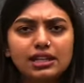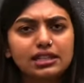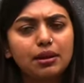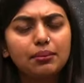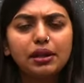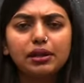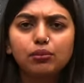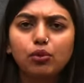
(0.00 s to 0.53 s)
Does
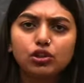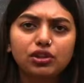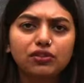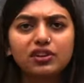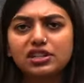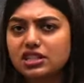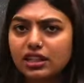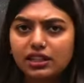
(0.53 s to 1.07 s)
that mean both
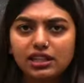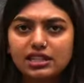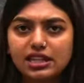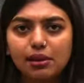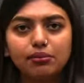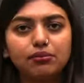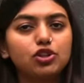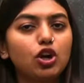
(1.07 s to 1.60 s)
of us did the
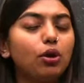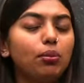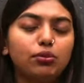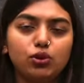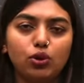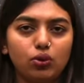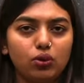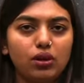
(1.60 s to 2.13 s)
same job?
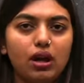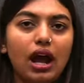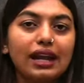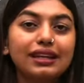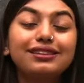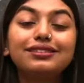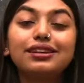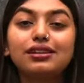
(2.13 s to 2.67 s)
No.
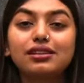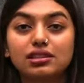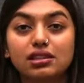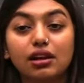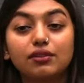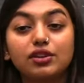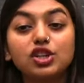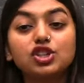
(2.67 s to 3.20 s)
I did the
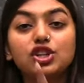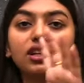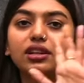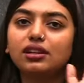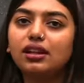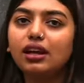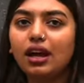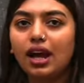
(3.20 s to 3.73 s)
discovery, she
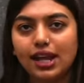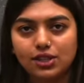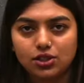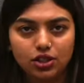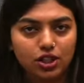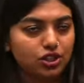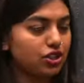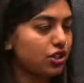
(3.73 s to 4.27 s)
did the
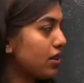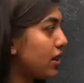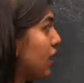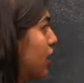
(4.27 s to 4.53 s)
isolation.